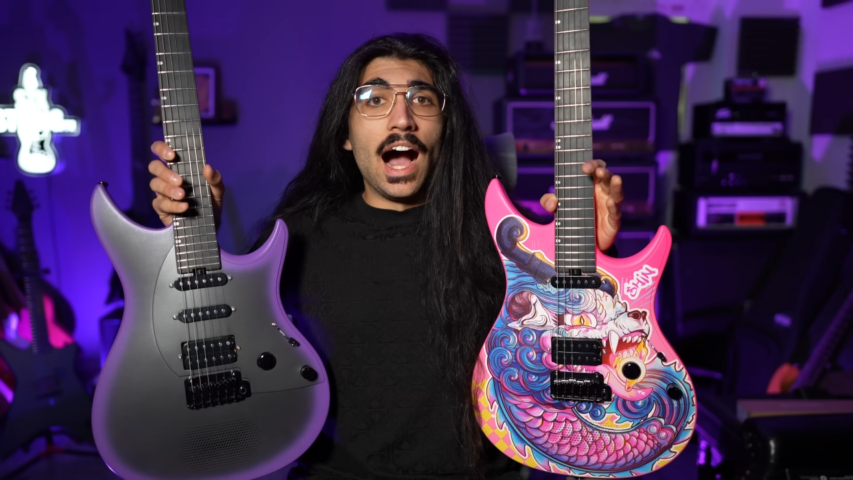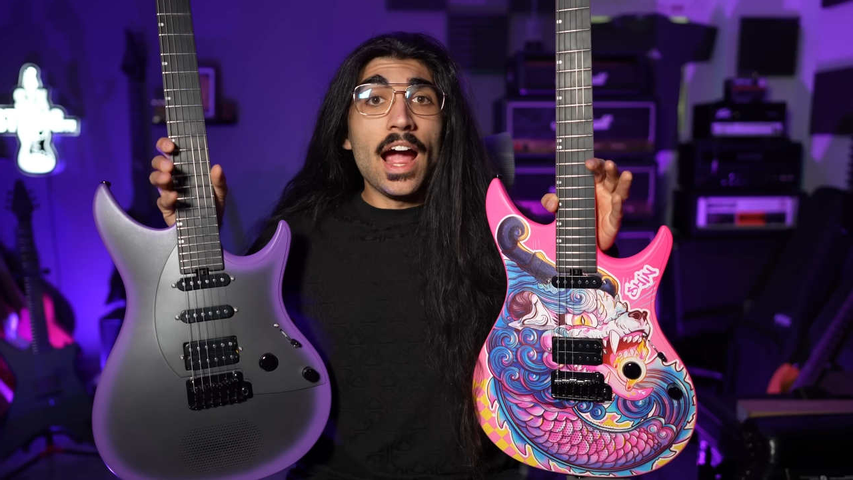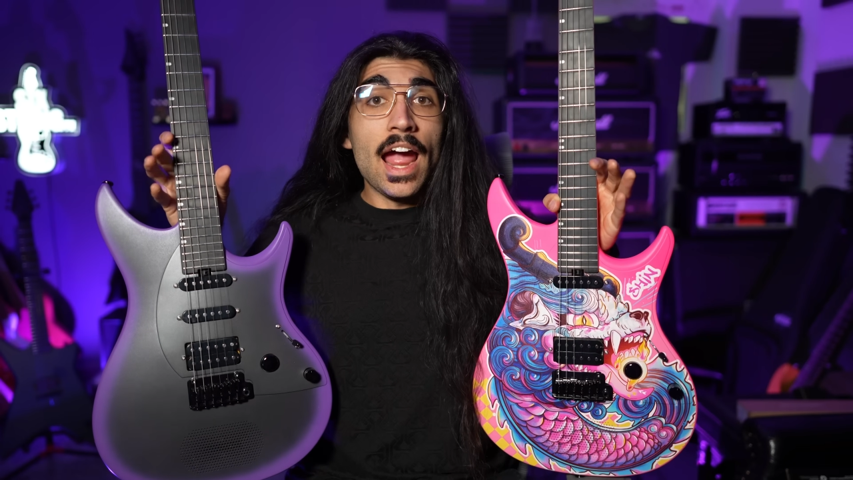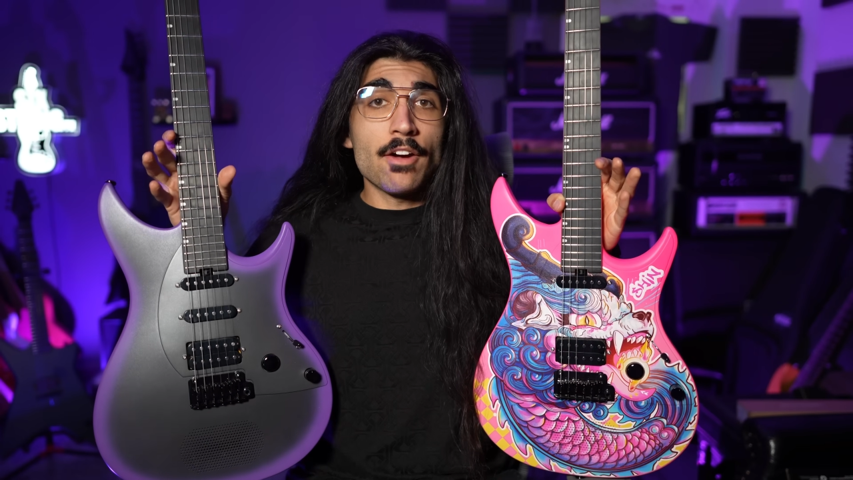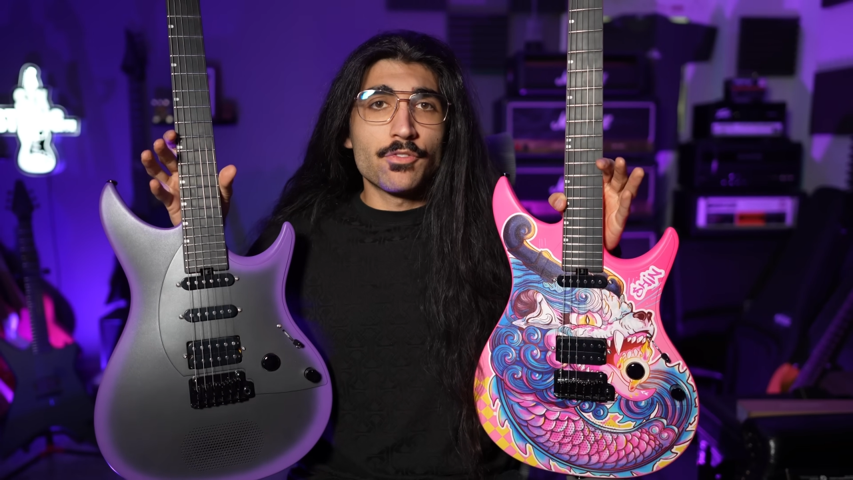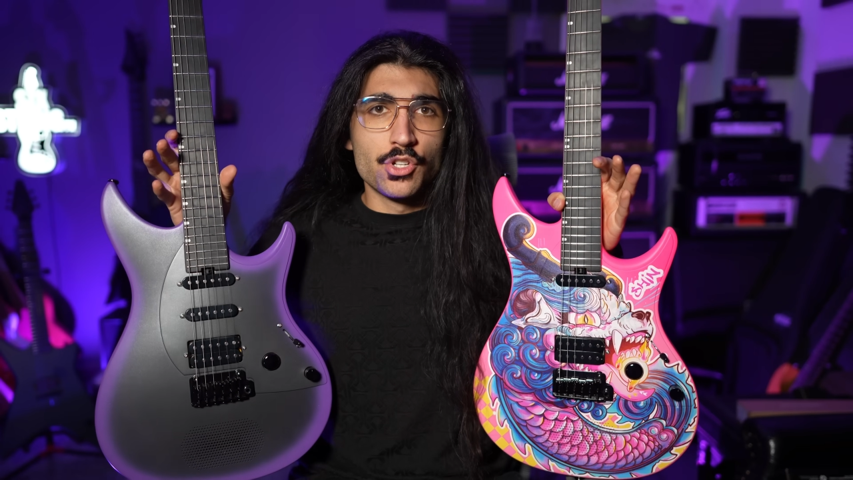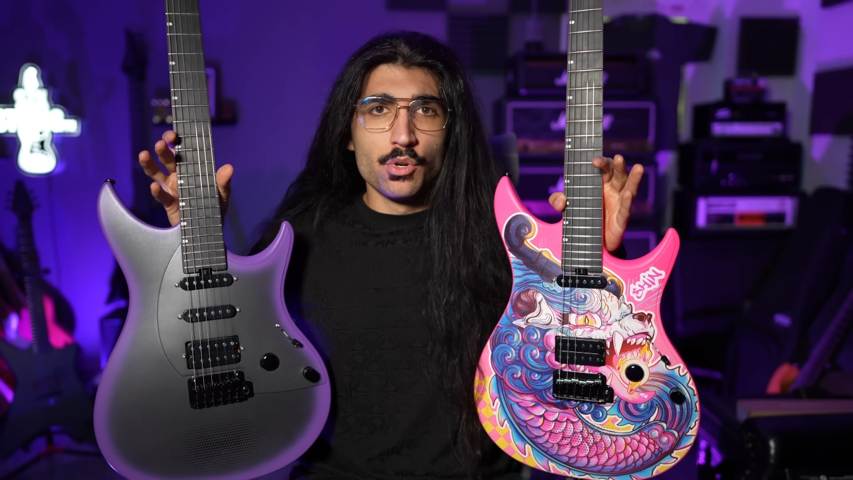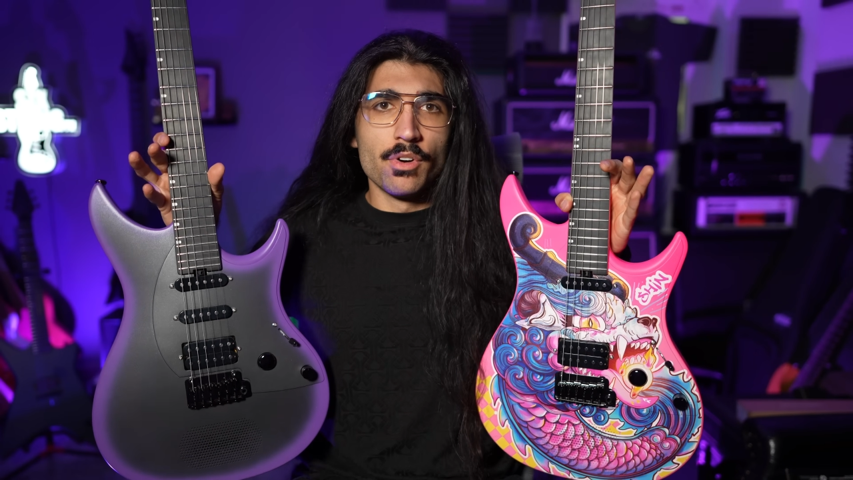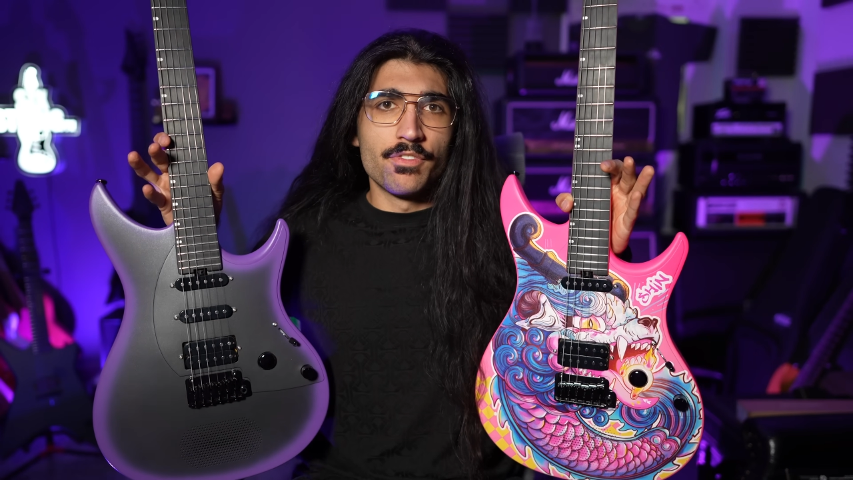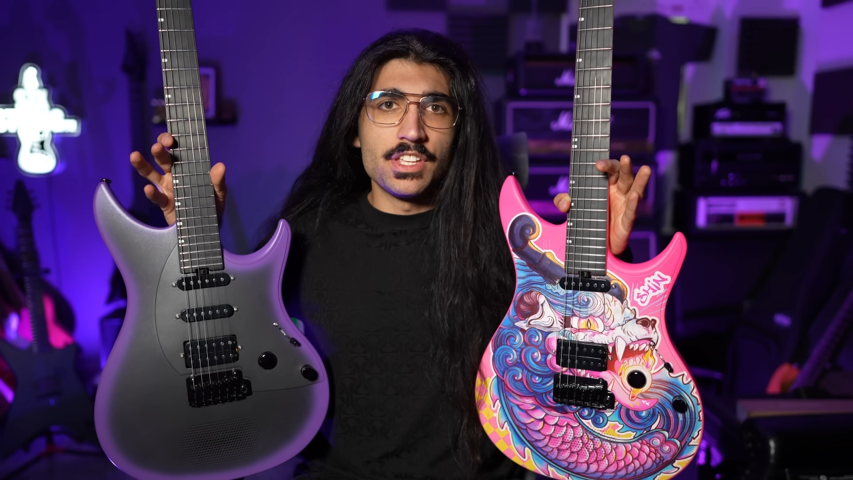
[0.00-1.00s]
I have
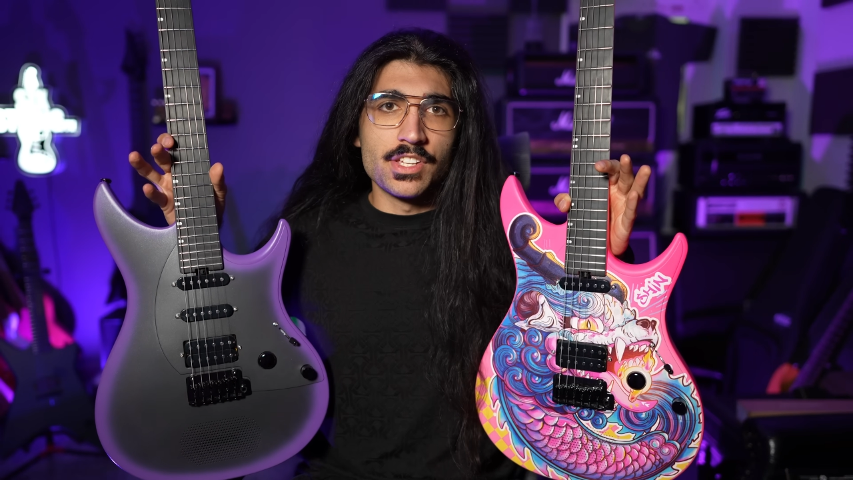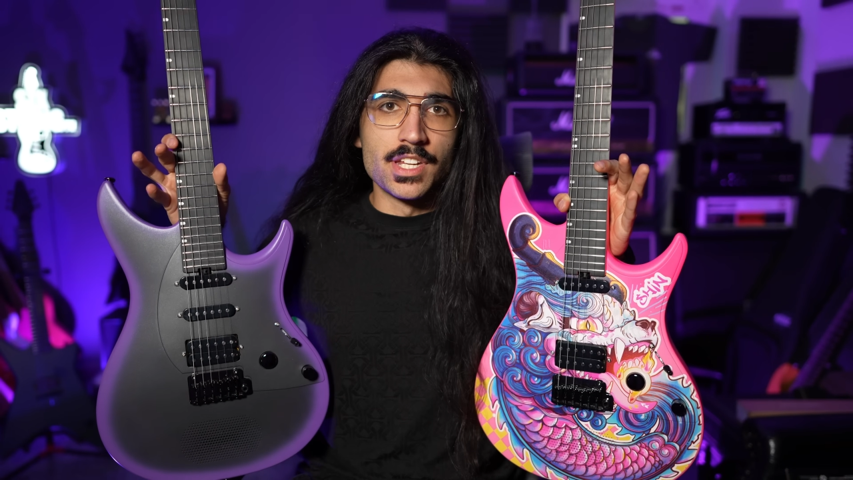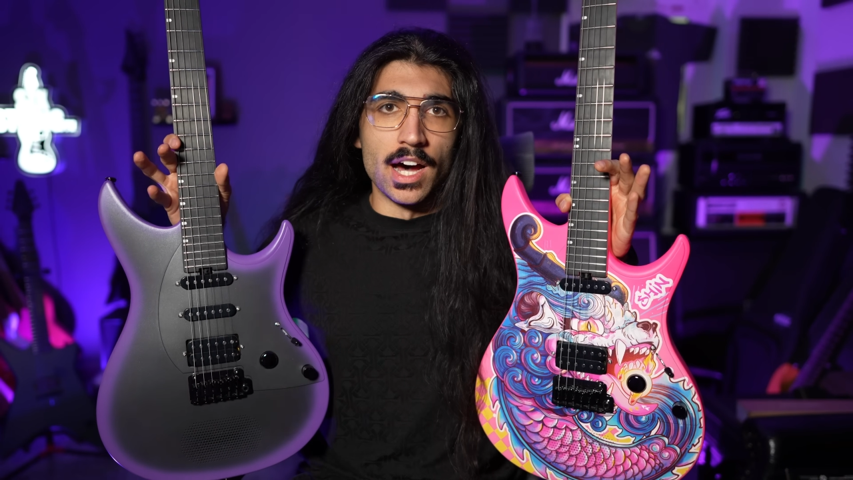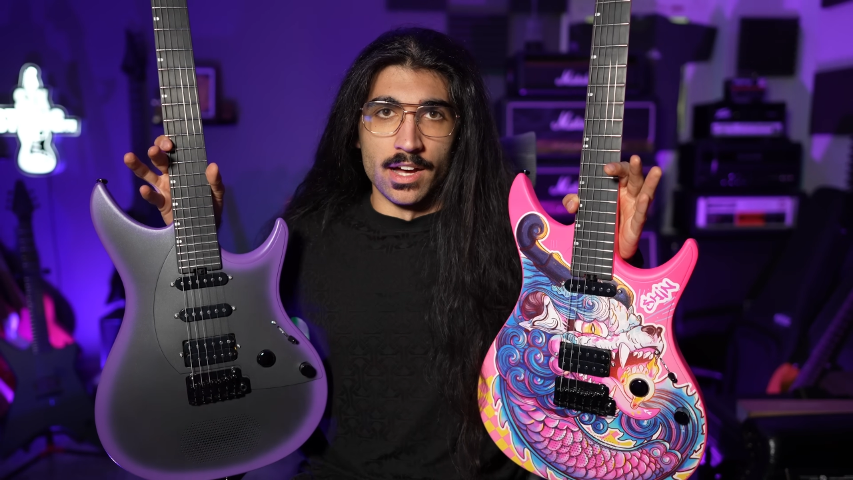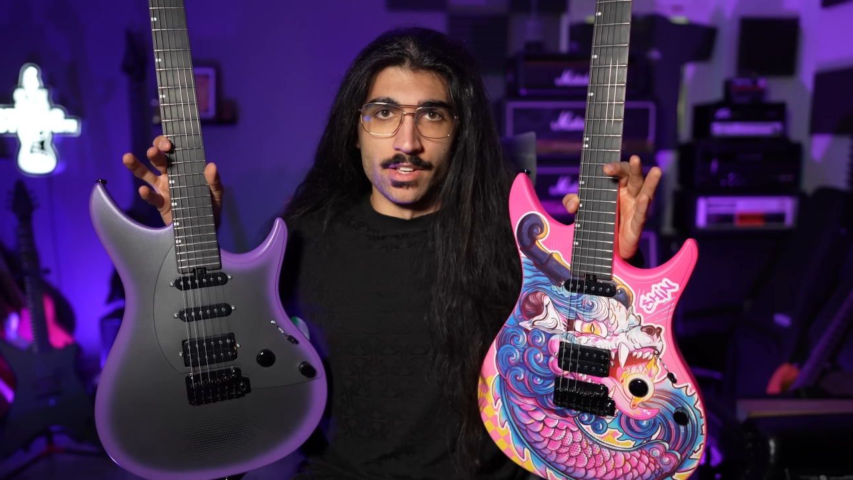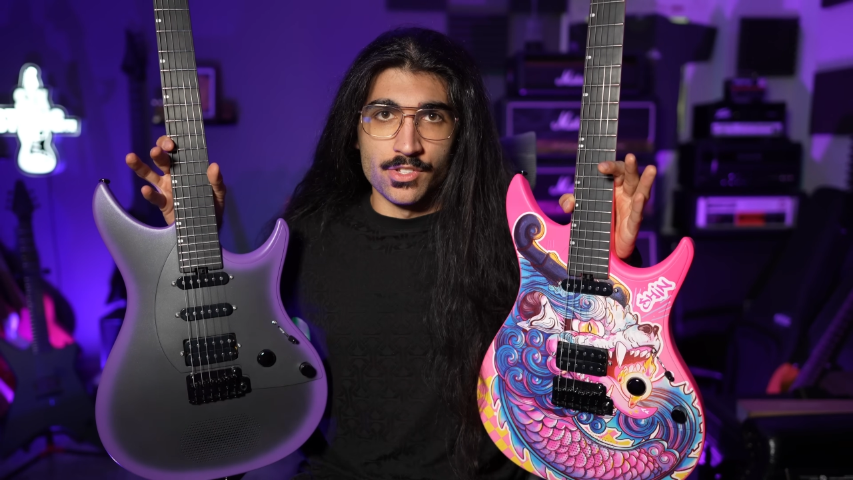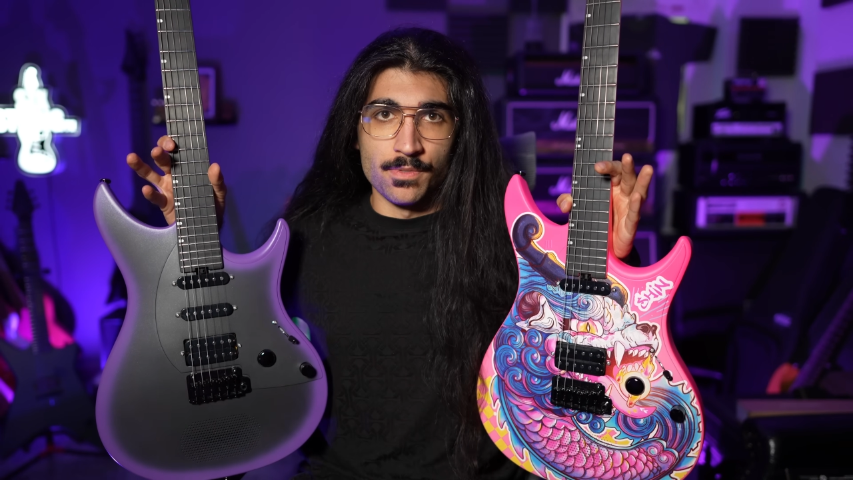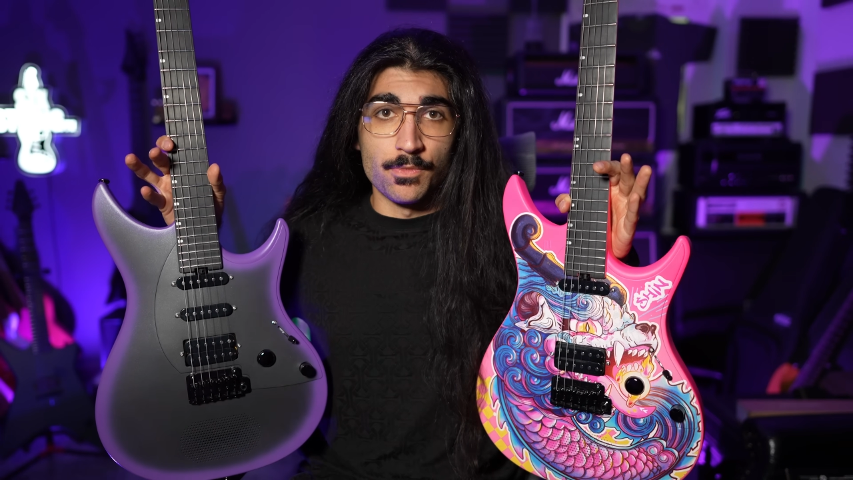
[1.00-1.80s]
two of these guitars.